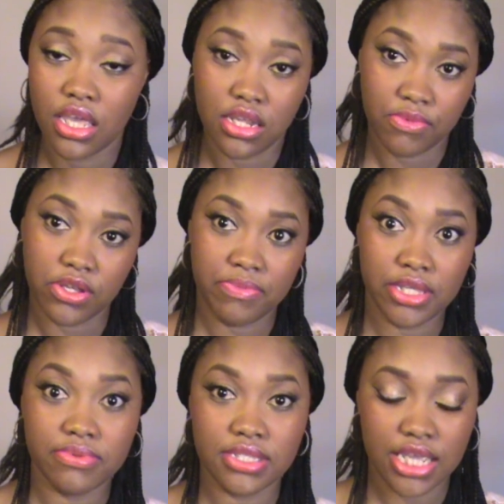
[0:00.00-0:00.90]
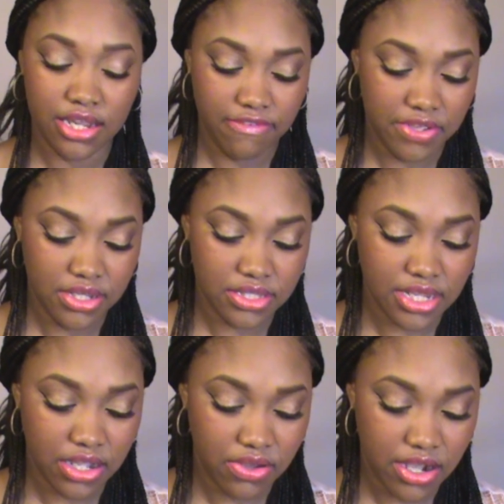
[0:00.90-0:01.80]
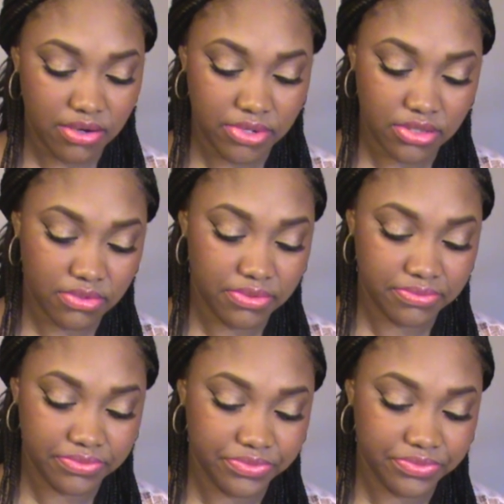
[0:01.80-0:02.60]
And I'm gonna be upset if it does not go all the way through.